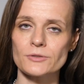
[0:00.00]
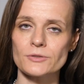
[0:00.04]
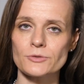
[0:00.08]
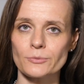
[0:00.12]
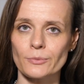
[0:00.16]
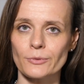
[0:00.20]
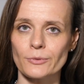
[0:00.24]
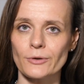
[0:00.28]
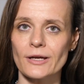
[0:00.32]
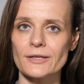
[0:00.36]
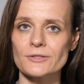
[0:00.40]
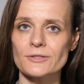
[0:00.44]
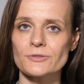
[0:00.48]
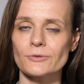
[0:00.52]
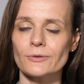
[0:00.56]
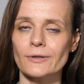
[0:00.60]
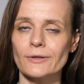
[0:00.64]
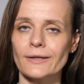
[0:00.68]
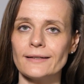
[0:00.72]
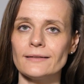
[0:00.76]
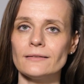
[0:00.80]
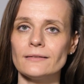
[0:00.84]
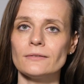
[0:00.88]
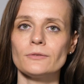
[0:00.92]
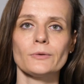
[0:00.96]
to
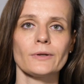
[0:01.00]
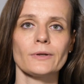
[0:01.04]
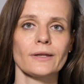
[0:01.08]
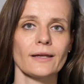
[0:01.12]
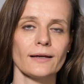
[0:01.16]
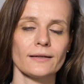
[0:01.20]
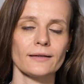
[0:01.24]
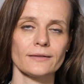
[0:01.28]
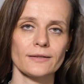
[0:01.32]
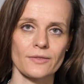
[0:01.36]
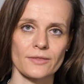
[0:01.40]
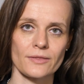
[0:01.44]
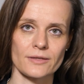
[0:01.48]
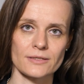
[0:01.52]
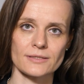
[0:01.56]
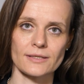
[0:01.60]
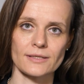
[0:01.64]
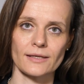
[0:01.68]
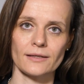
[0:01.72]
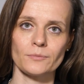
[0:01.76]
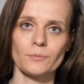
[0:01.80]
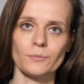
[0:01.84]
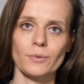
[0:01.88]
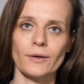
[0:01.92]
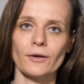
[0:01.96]
prasugrel regarding this
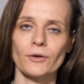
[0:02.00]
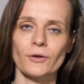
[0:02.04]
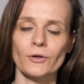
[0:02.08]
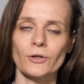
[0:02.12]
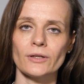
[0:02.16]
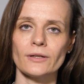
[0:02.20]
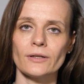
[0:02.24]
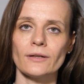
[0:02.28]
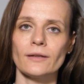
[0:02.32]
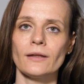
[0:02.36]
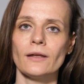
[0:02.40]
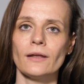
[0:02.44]
endpoint.